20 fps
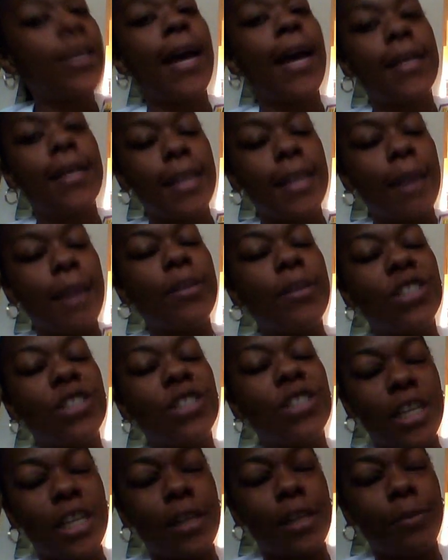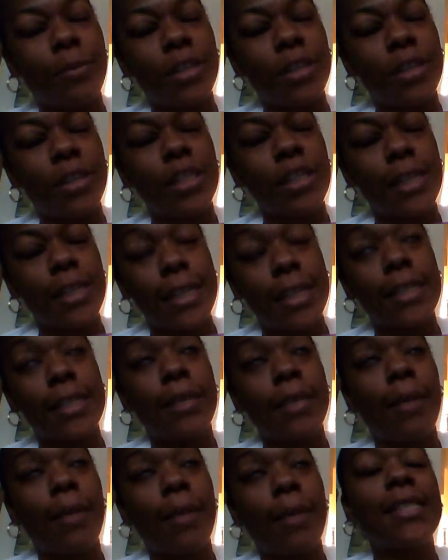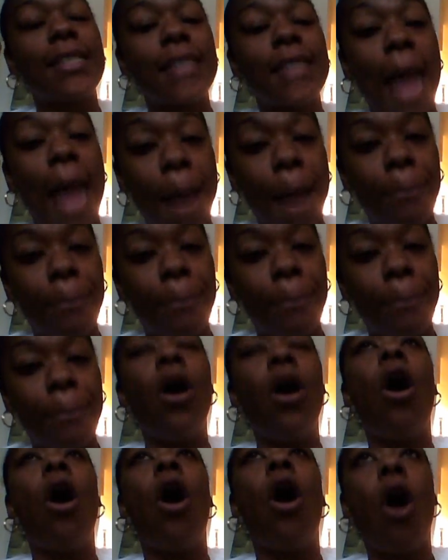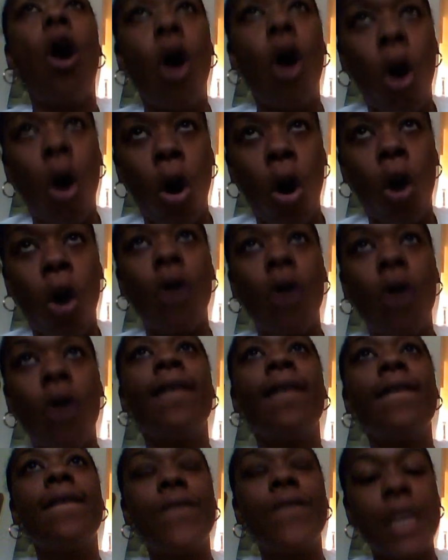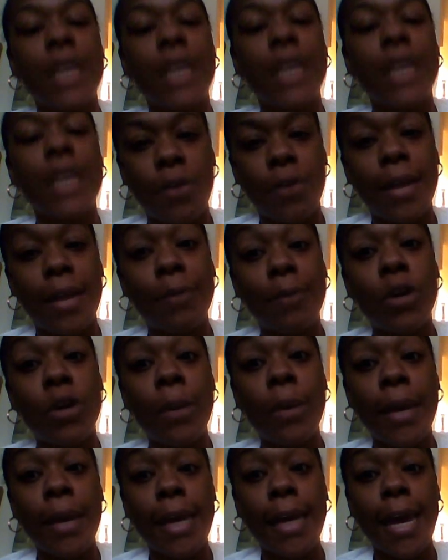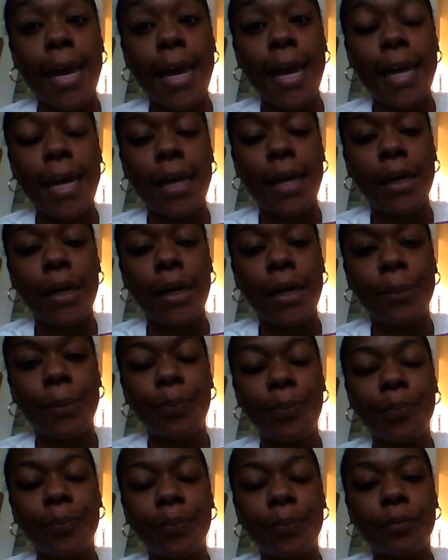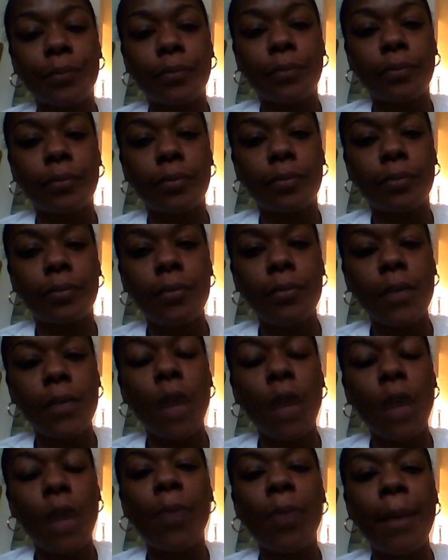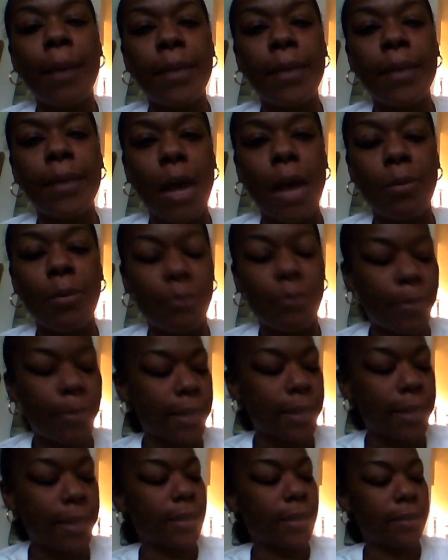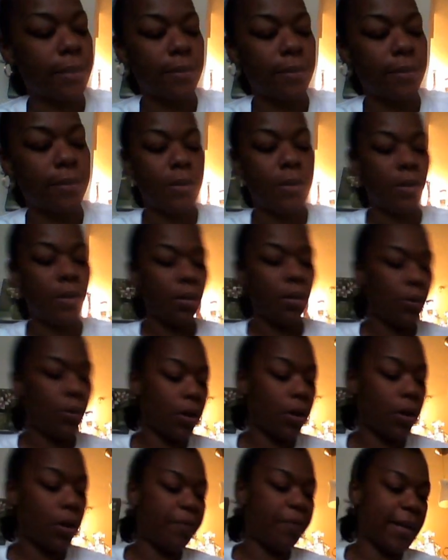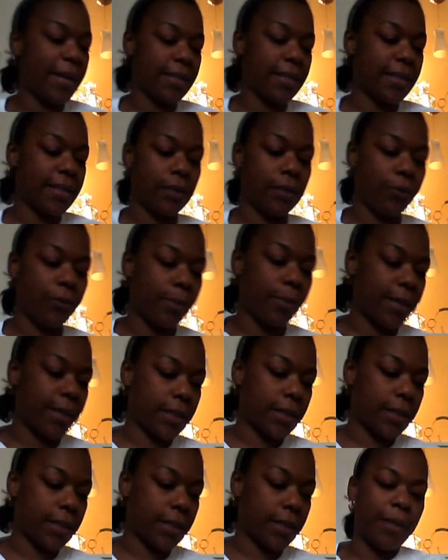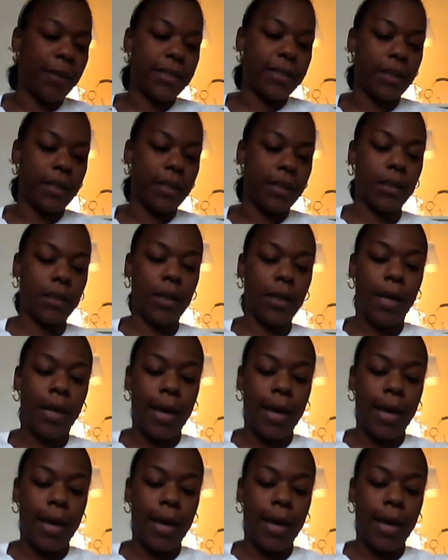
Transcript: Yeah, I think I mentioned it mentioned it in my stamp haul video that I'm going to make a um, a robot mini album for my son or of my son for my son of my son.